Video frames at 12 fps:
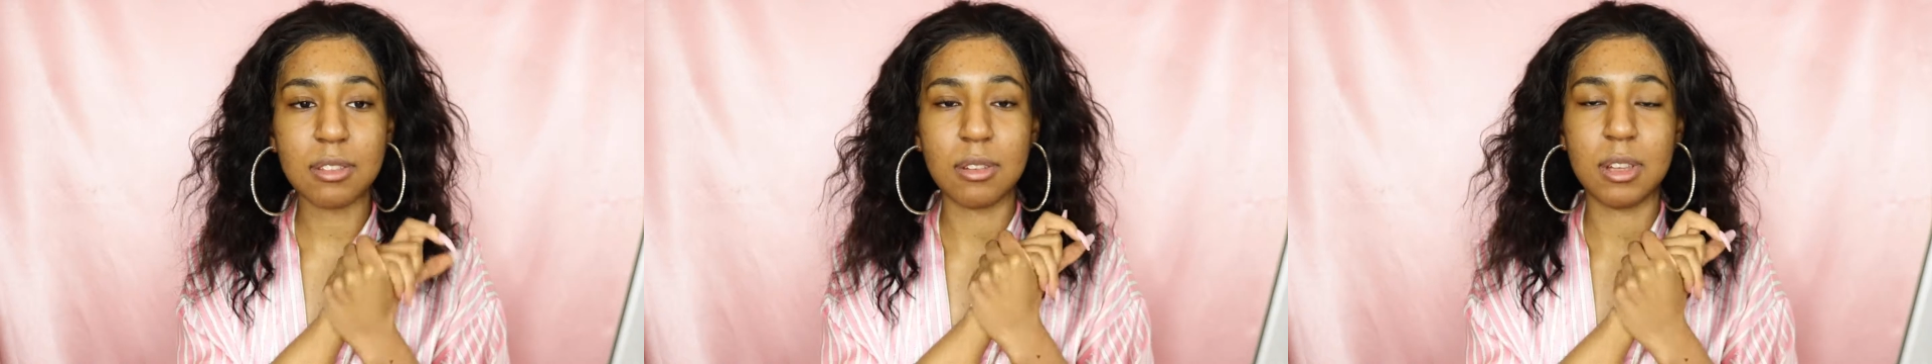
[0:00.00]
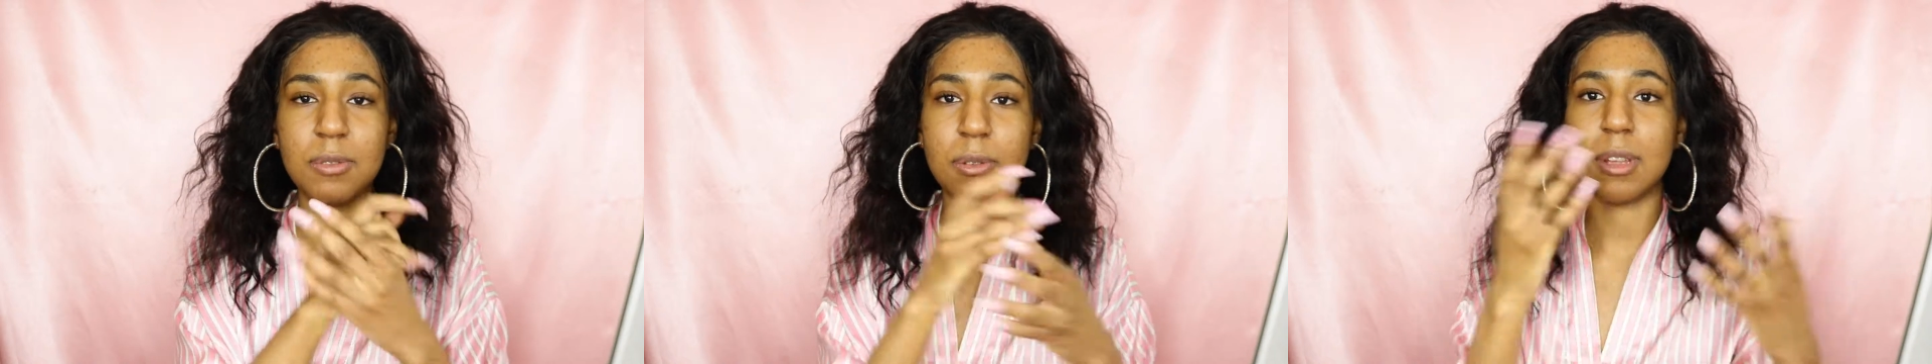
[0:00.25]
So
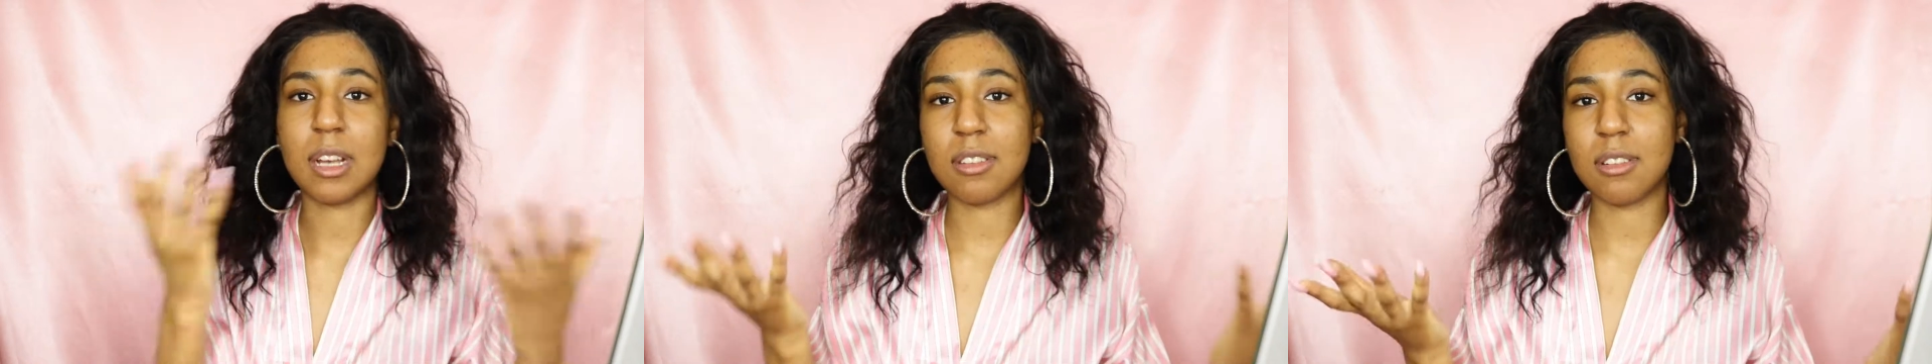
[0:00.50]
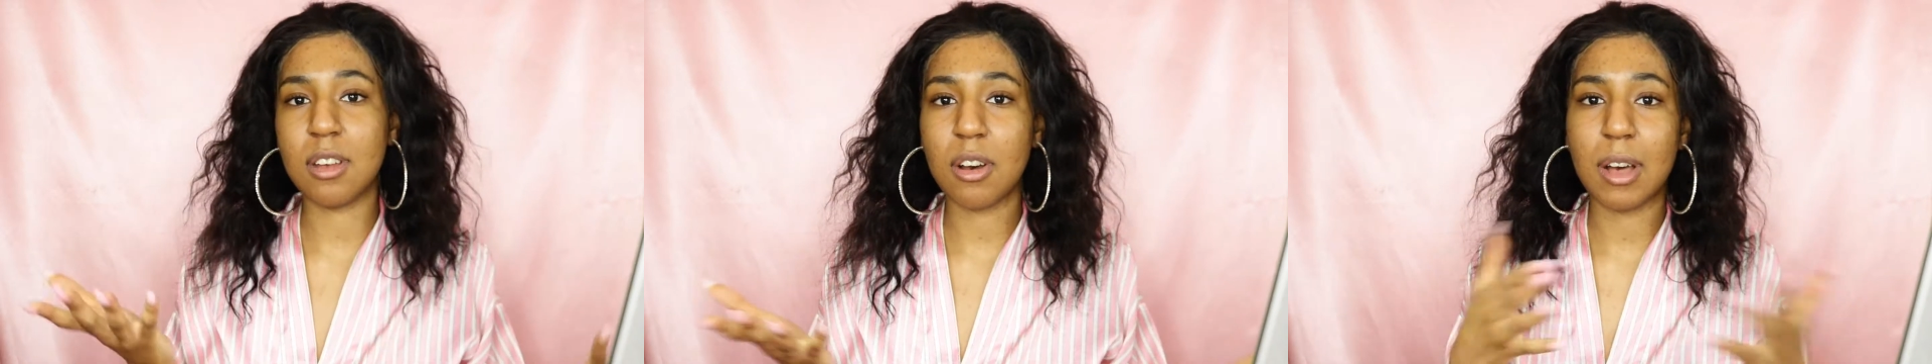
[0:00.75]
if you'd like
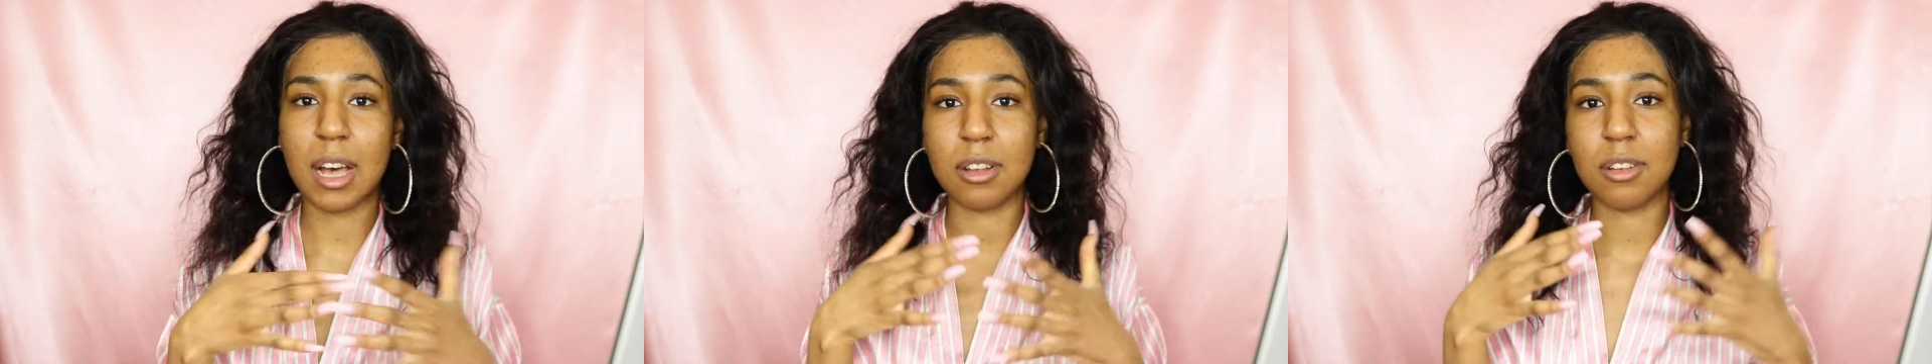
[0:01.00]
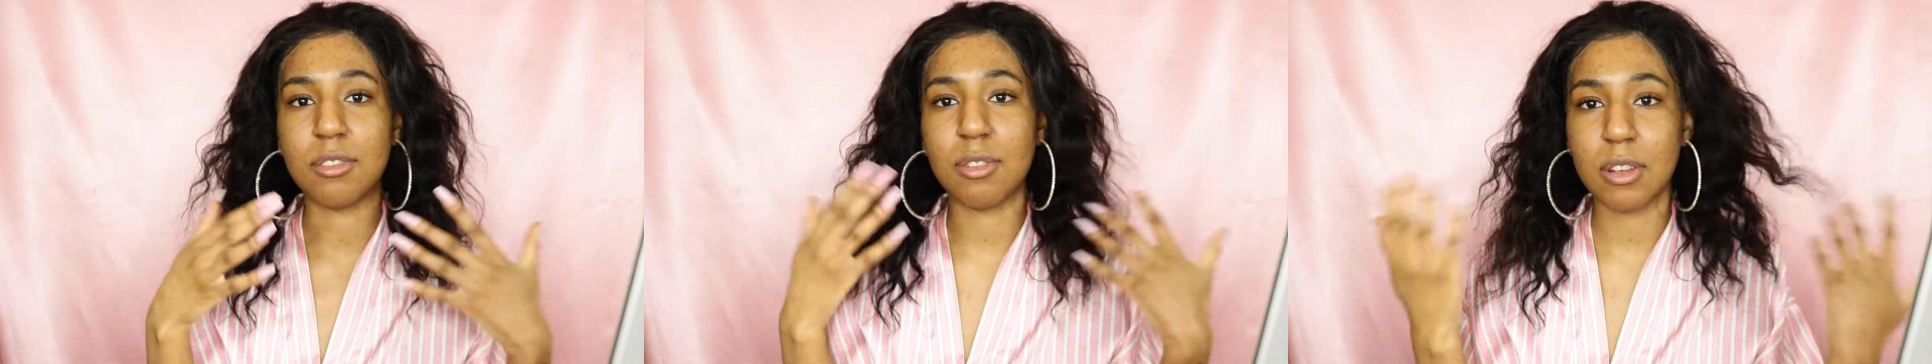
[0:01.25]
to know how
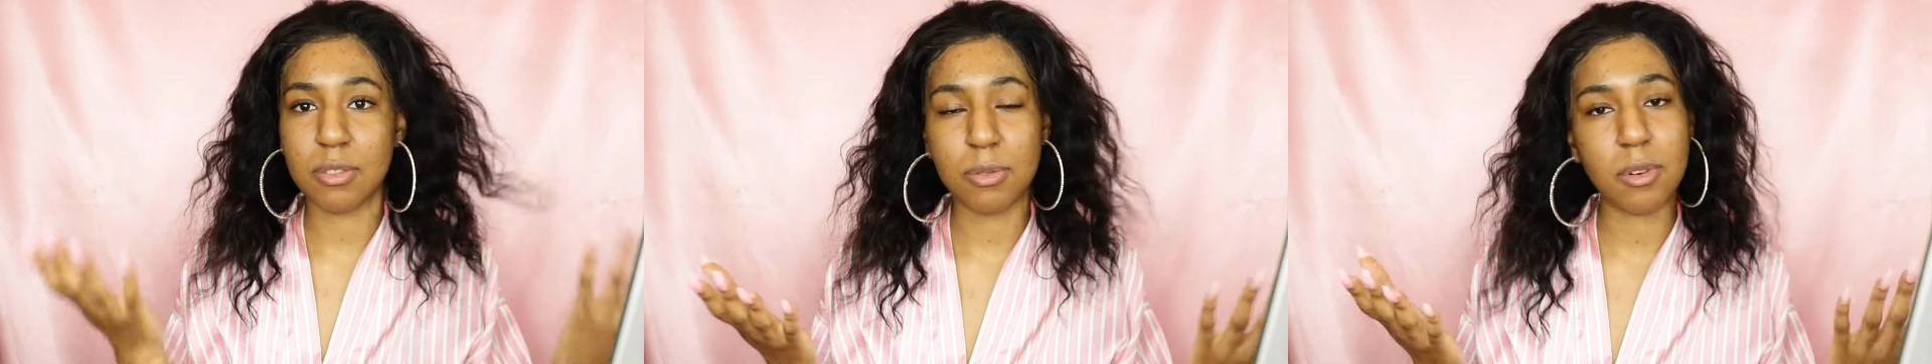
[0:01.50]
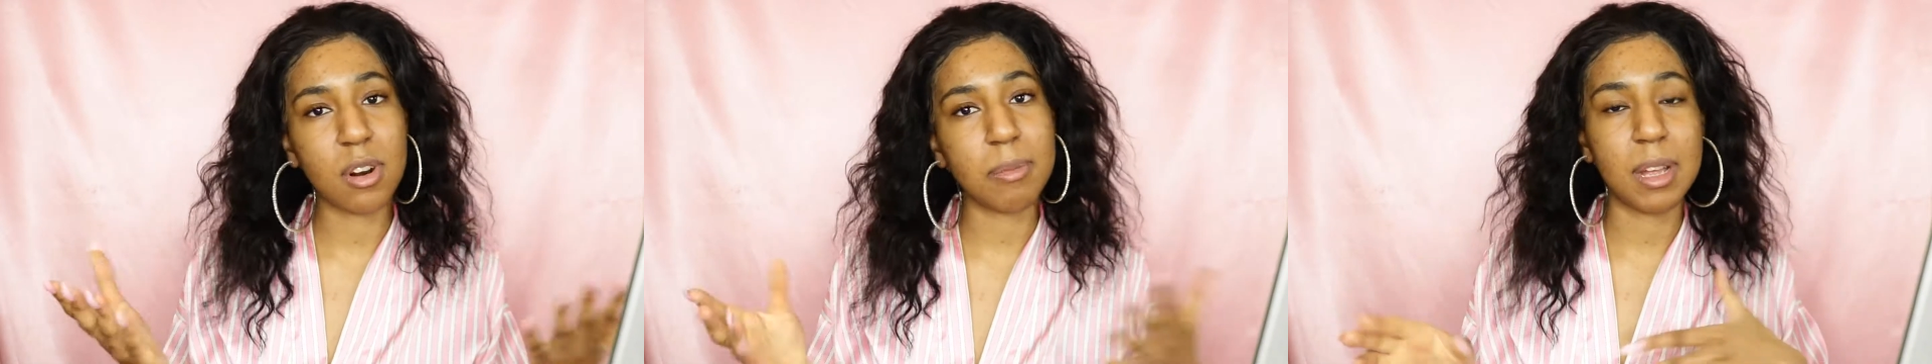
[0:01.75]
to
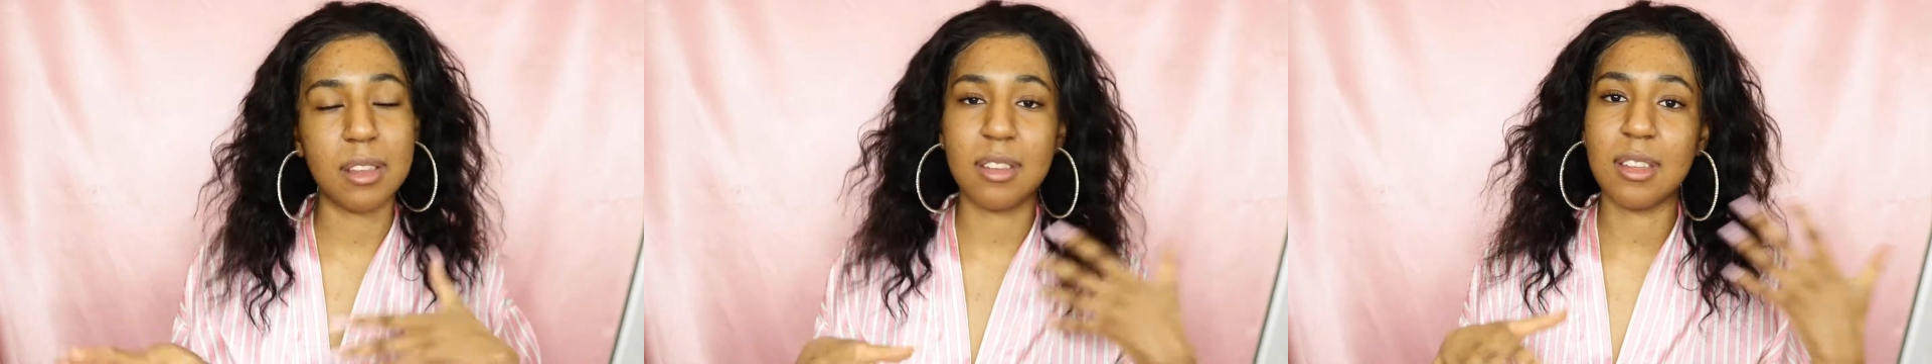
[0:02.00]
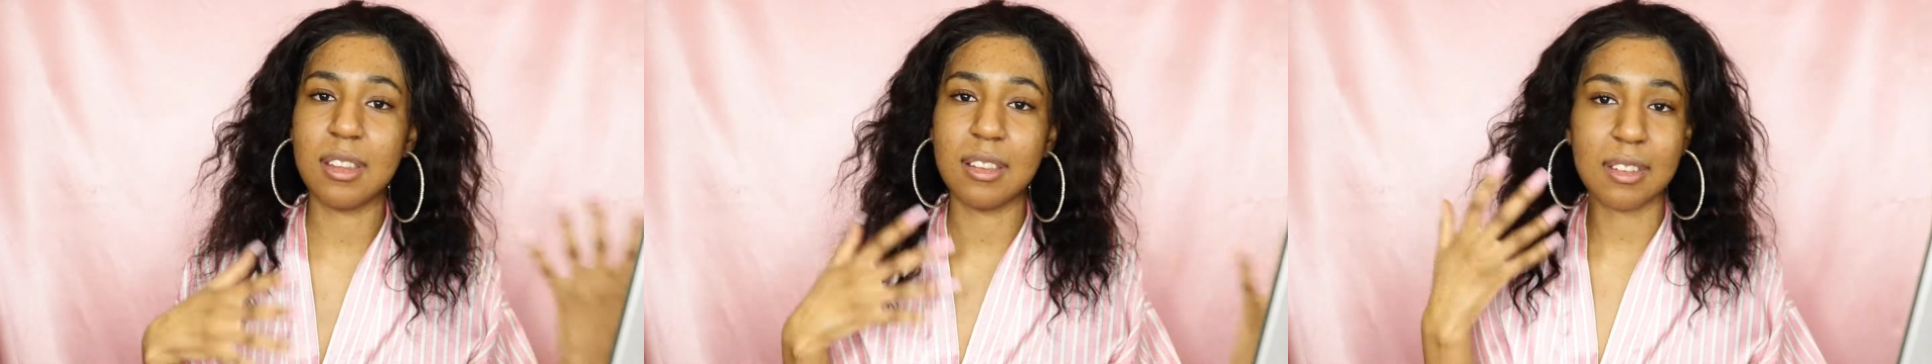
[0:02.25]
transform
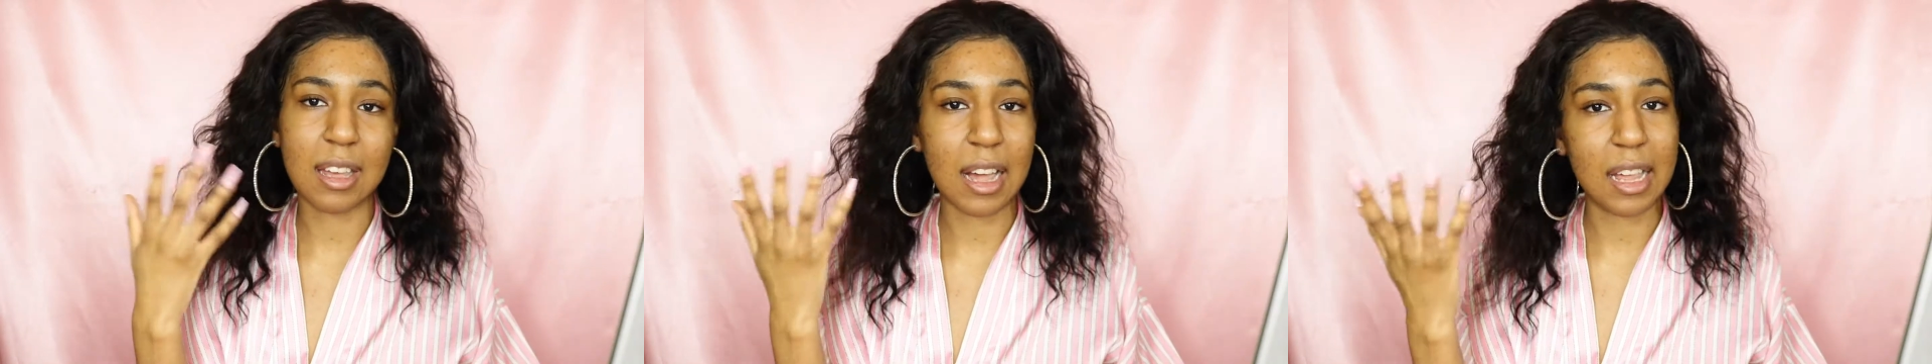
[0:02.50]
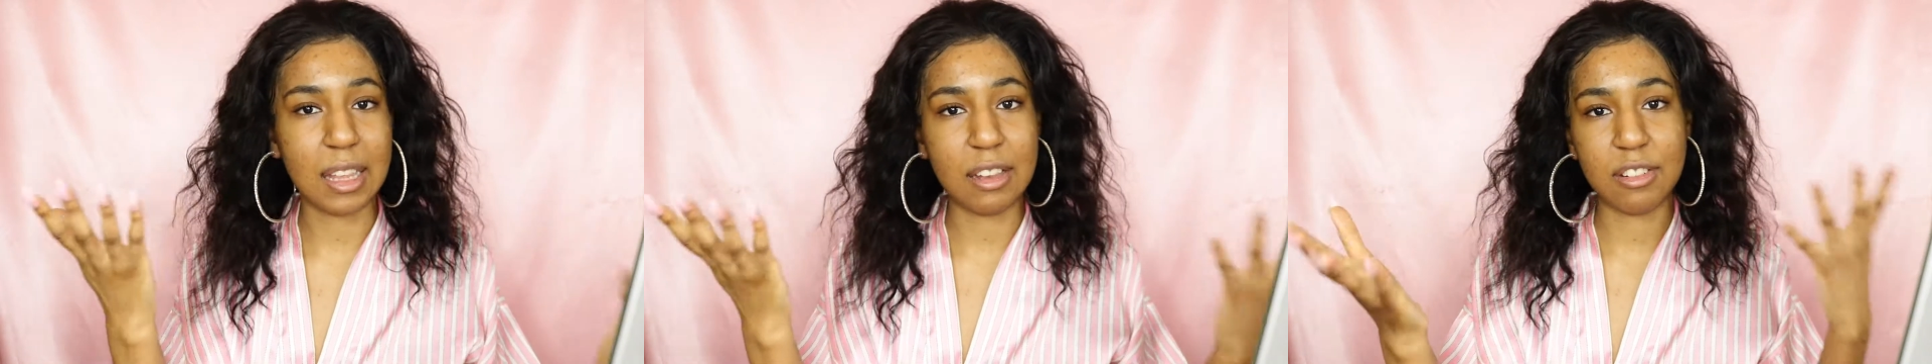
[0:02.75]
into this
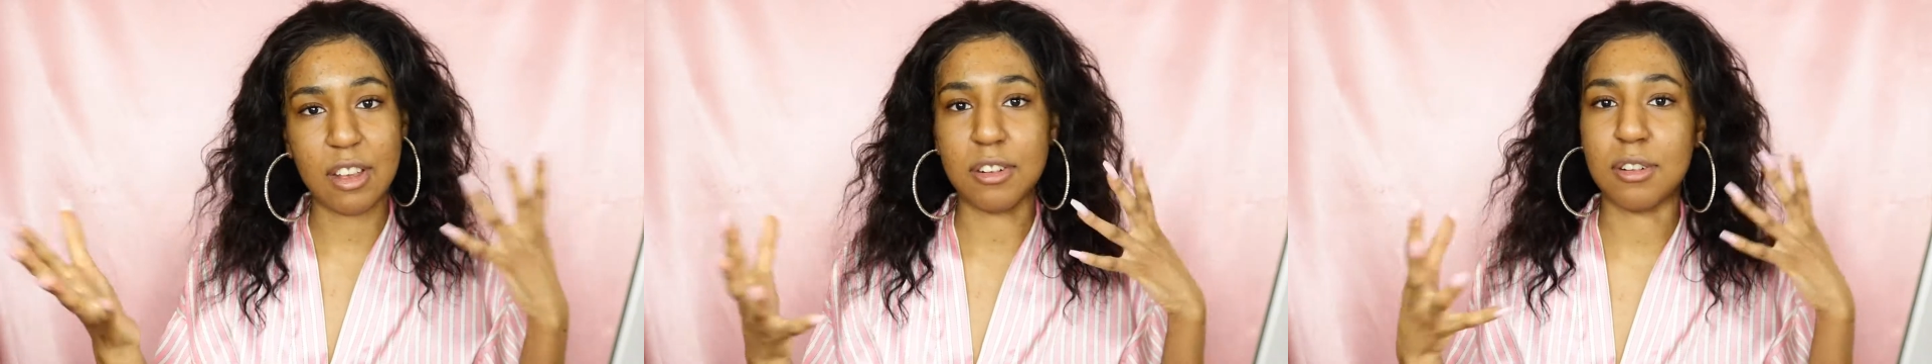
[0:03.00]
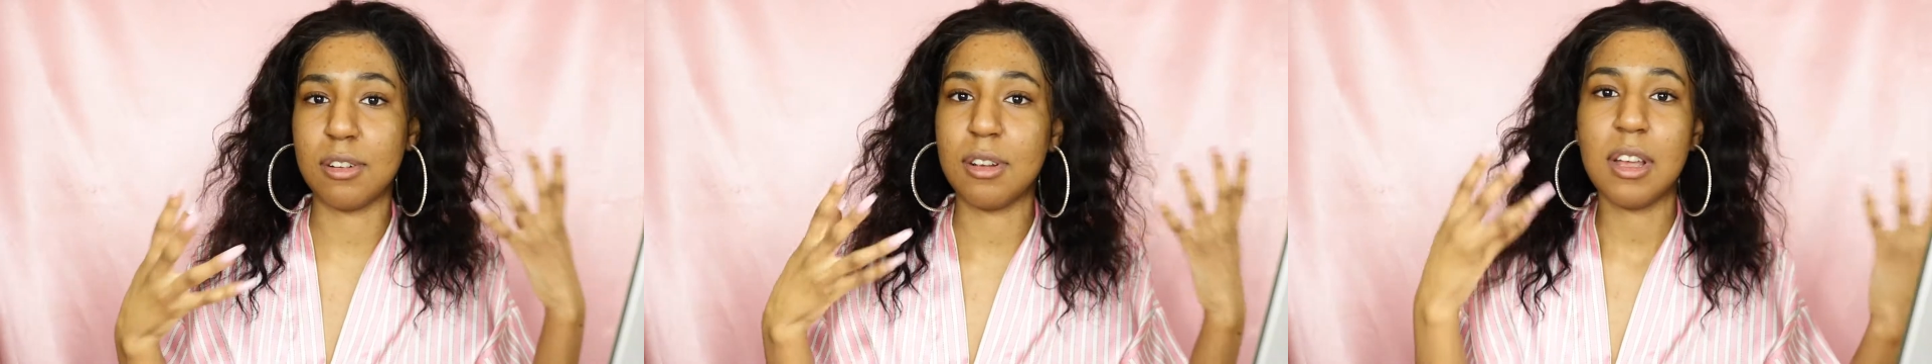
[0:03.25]
Kylie
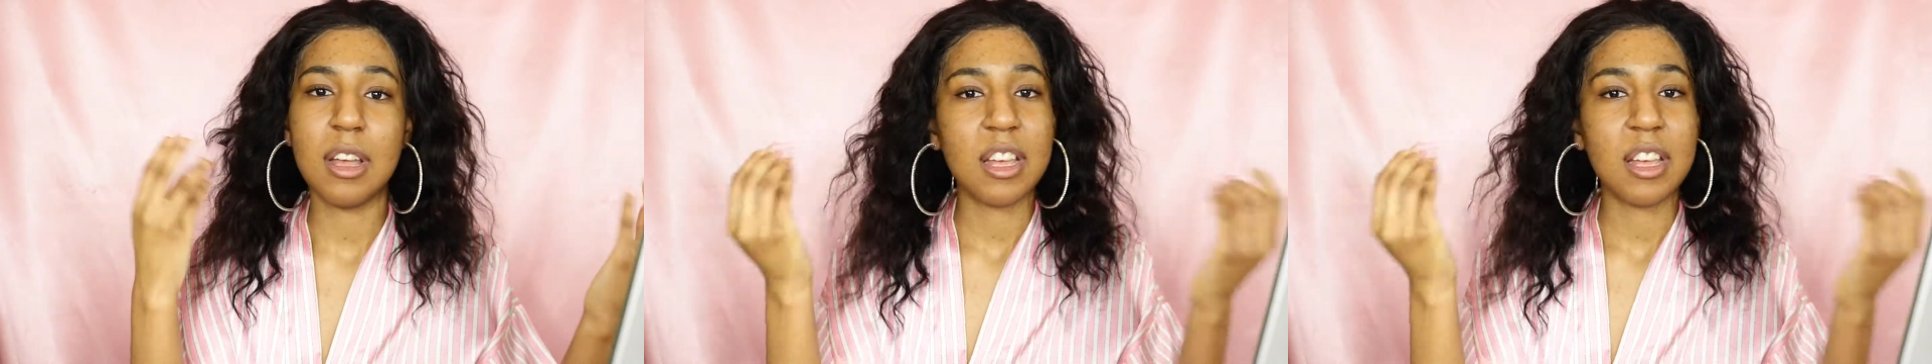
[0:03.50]
Jenner,